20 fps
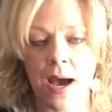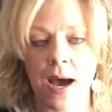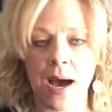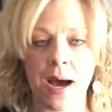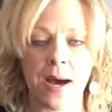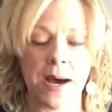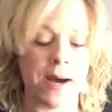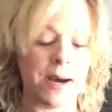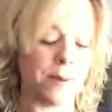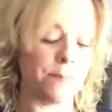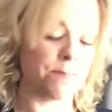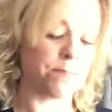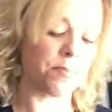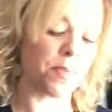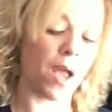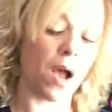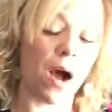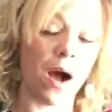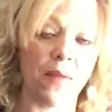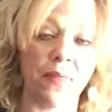On
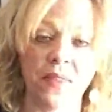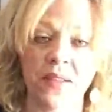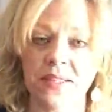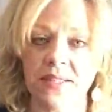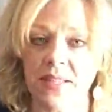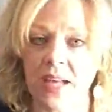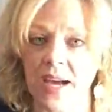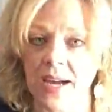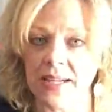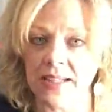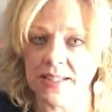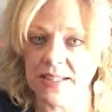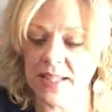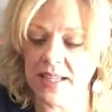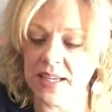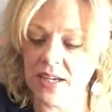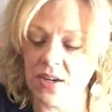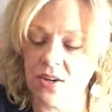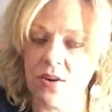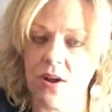the sides
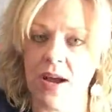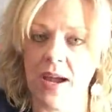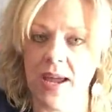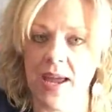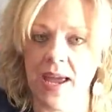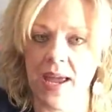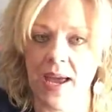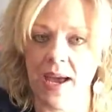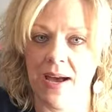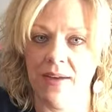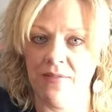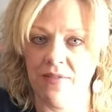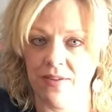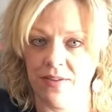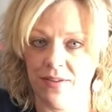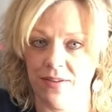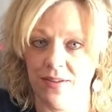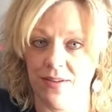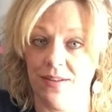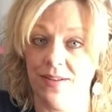here, I
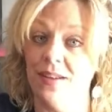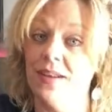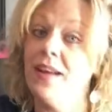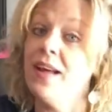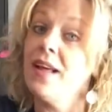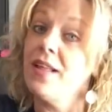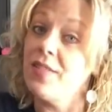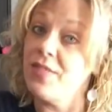have